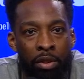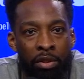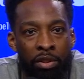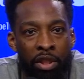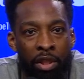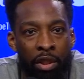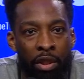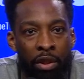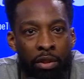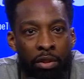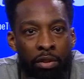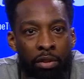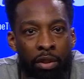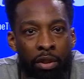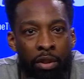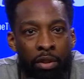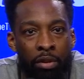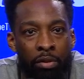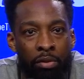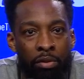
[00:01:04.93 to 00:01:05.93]
took it
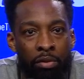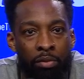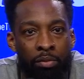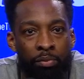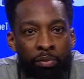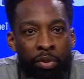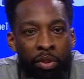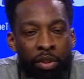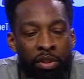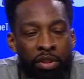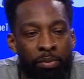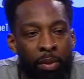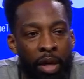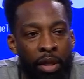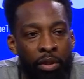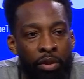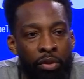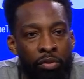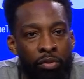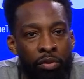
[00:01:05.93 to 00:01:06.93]
and put it to
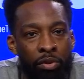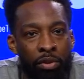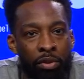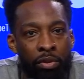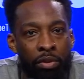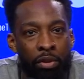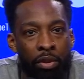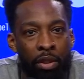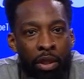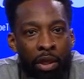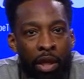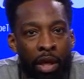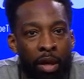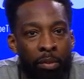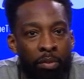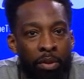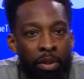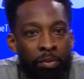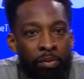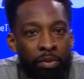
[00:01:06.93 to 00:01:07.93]
my use, and now
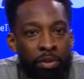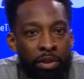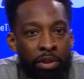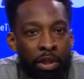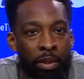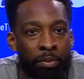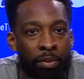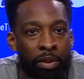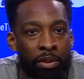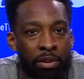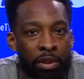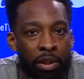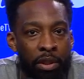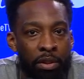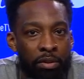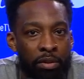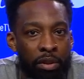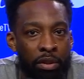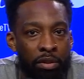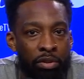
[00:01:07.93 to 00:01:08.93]
I'm in the position I'm in
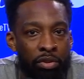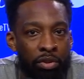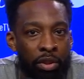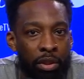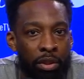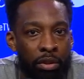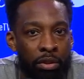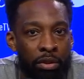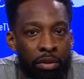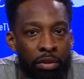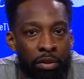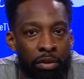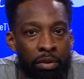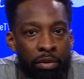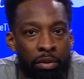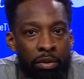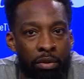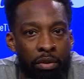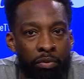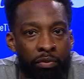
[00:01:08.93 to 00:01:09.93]
today. So I just try to,
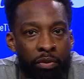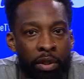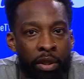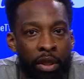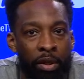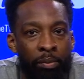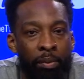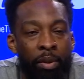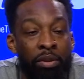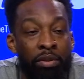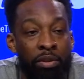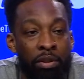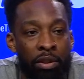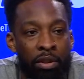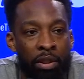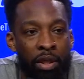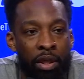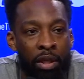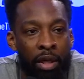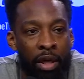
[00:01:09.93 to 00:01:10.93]
you know, relay that message to
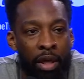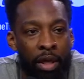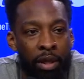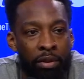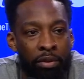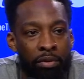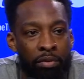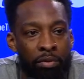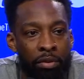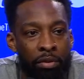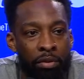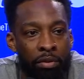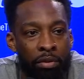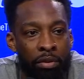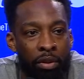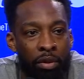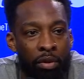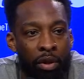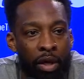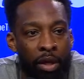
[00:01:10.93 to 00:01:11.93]
the young guys on,
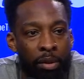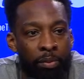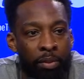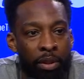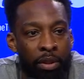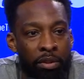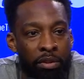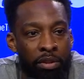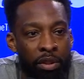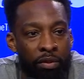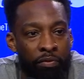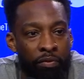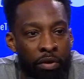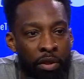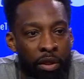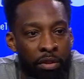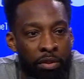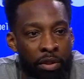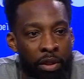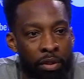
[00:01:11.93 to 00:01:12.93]
you know, how to be in this league for a
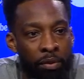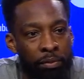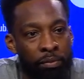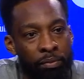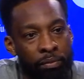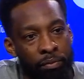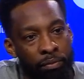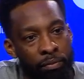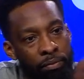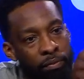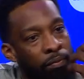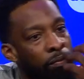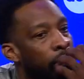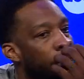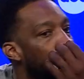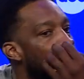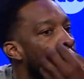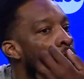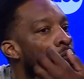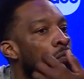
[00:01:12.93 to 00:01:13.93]
long time.
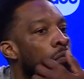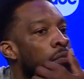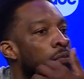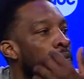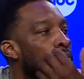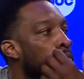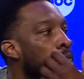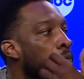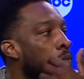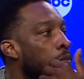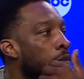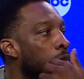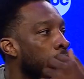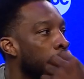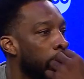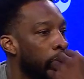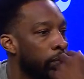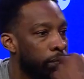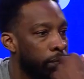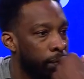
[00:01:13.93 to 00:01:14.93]
Staying on the left side,
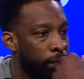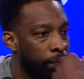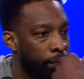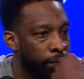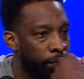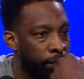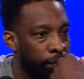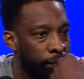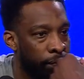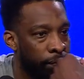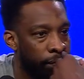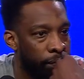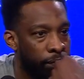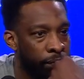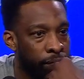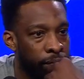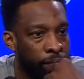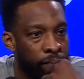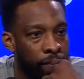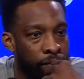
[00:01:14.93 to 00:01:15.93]
fourth row, Tania.
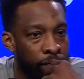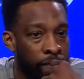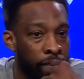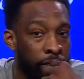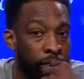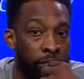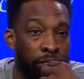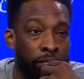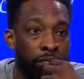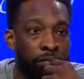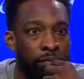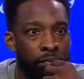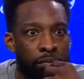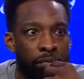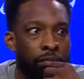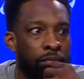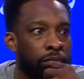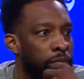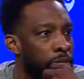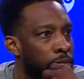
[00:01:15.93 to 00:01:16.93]
Tania
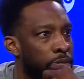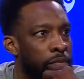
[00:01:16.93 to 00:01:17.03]
Ganguli.